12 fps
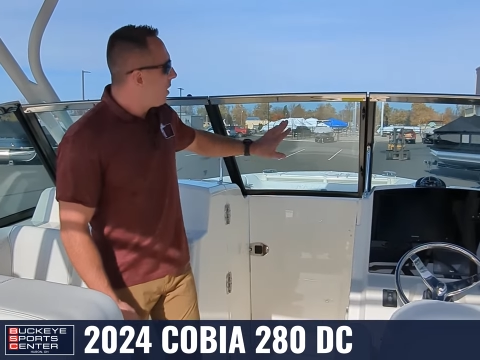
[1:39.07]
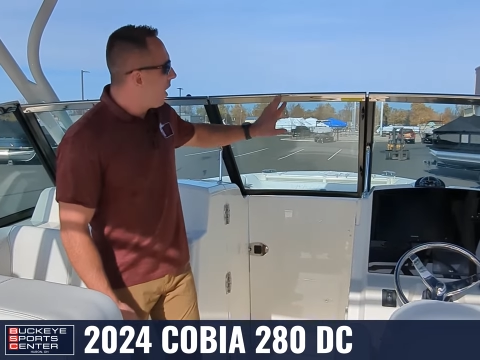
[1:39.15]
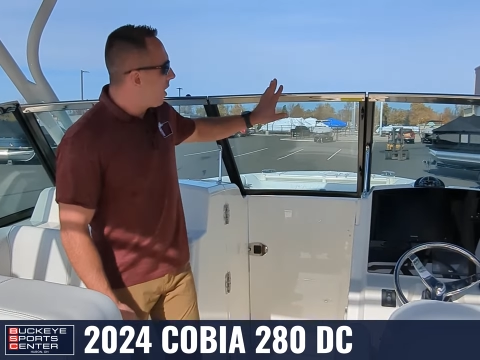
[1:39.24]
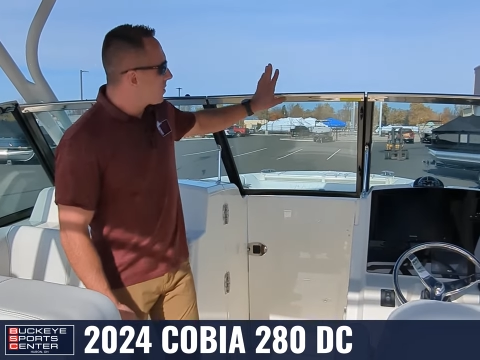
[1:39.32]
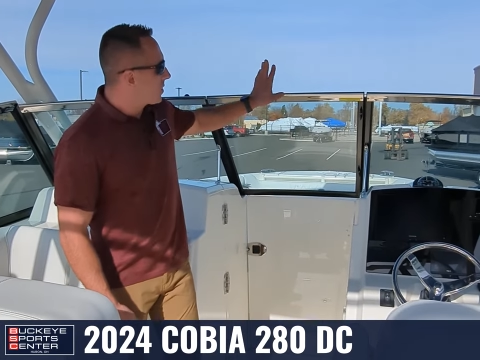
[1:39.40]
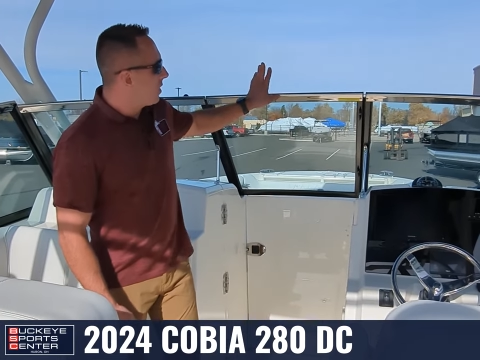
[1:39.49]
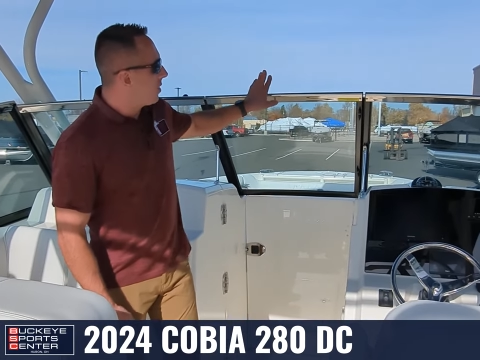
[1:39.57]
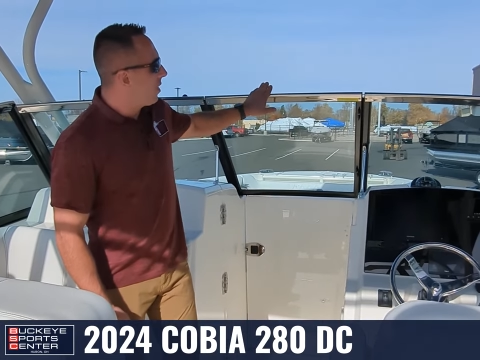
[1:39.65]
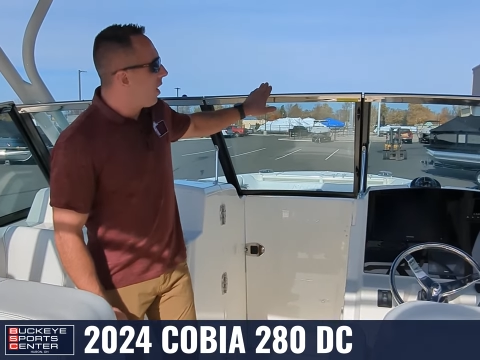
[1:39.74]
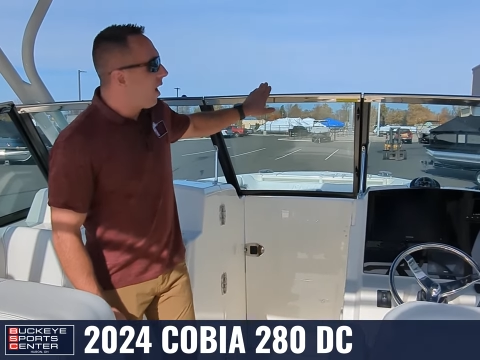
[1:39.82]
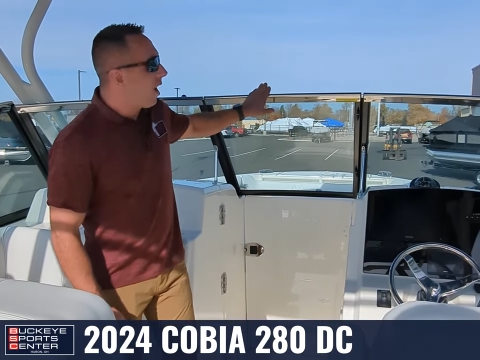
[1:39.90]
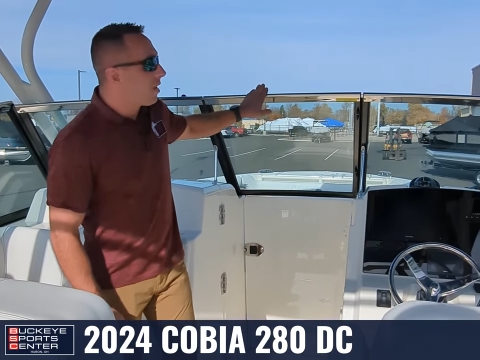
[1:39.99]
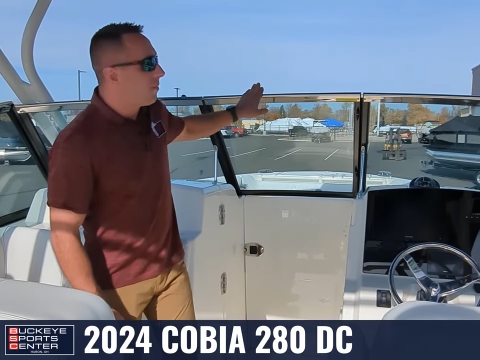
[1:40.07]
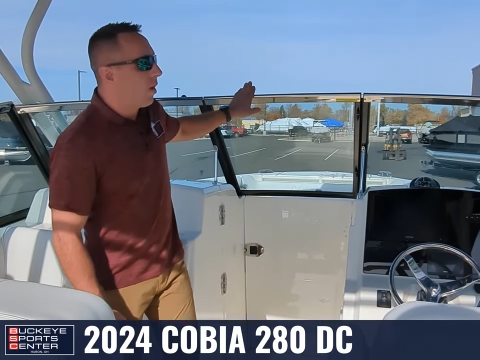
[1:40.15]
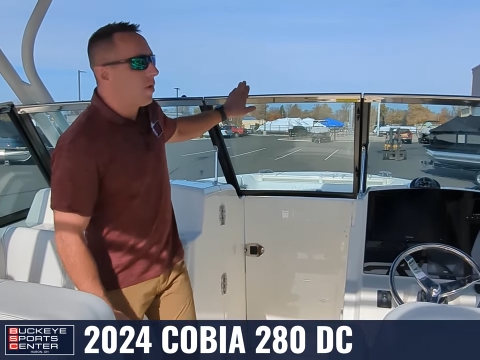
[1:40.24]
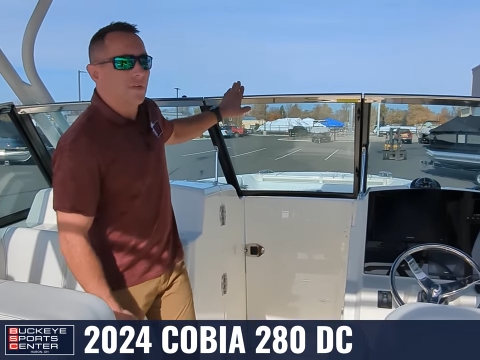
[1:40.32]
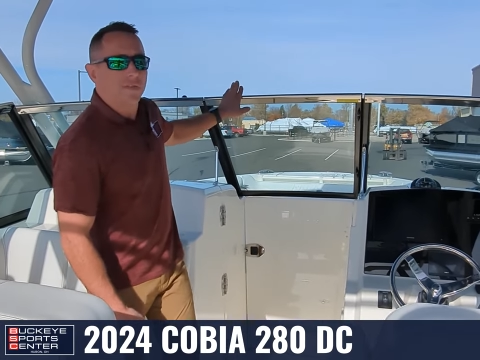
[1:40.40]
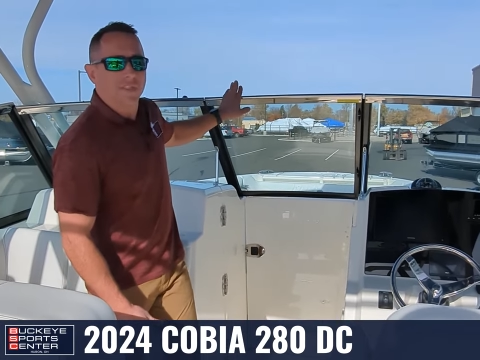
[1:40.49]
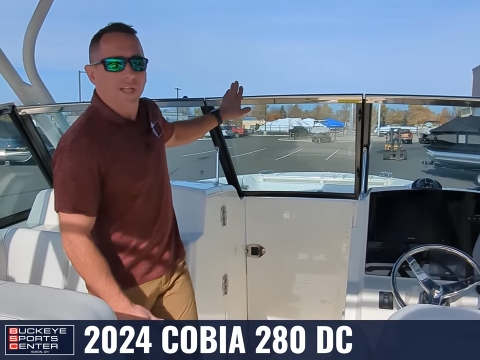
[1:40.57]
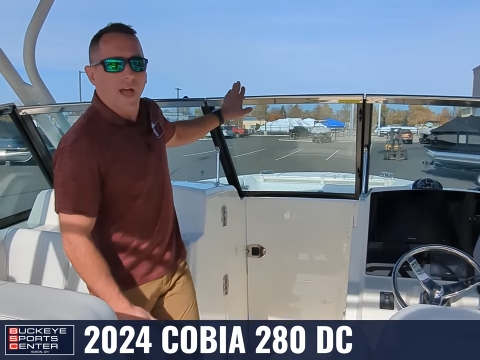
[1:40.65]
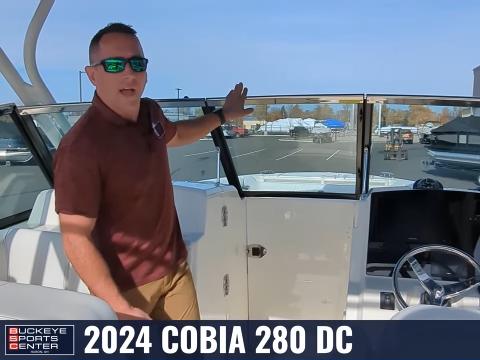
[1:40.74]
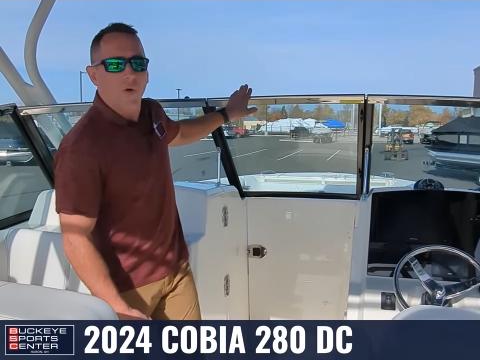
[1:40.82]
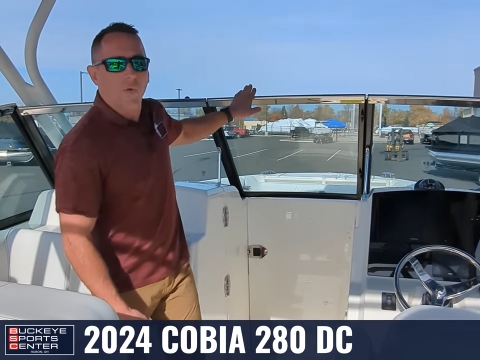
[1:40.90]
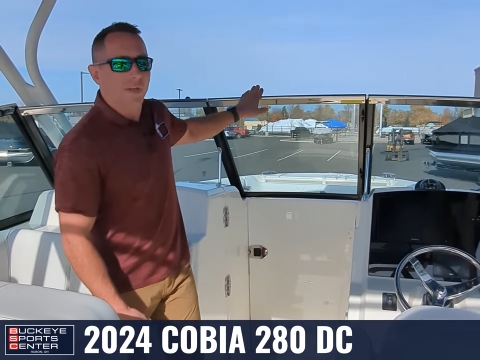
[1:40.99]
Also the automotive
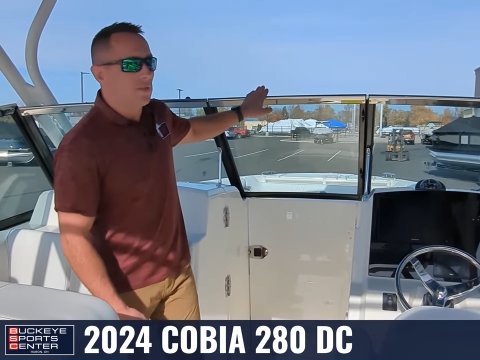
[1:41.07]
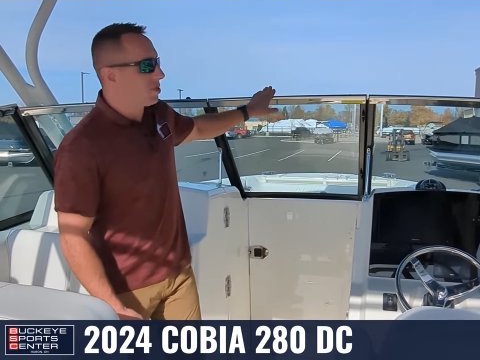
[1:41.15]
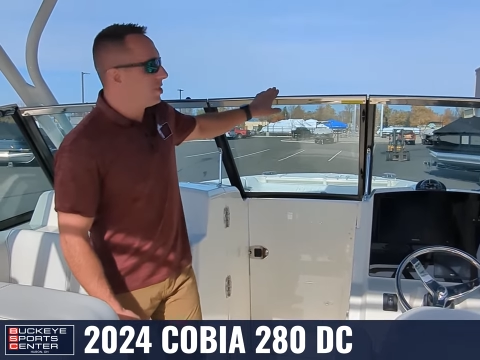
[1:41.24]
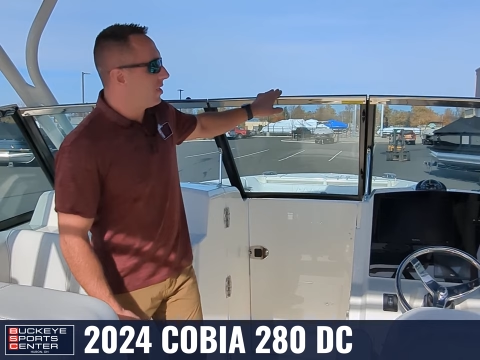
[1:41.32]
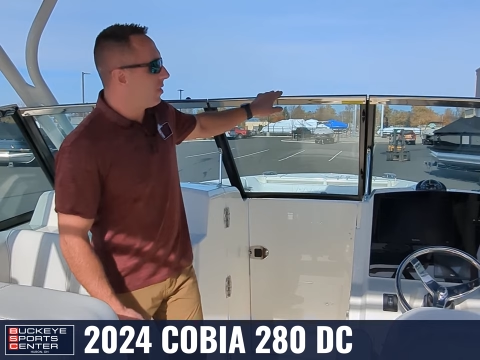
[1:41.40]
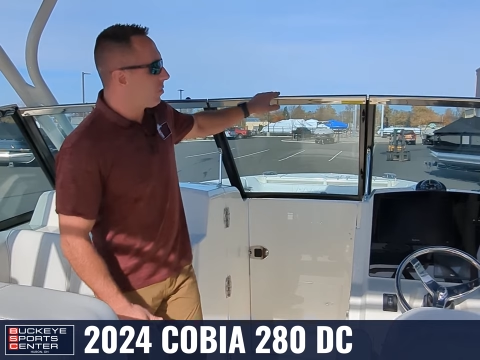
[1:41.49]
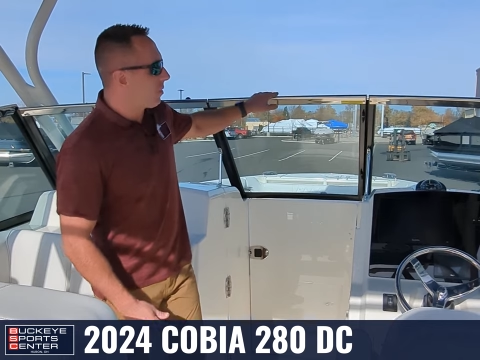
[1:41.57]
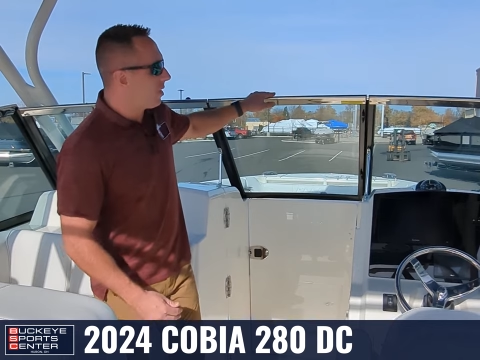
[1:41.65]
style windshield,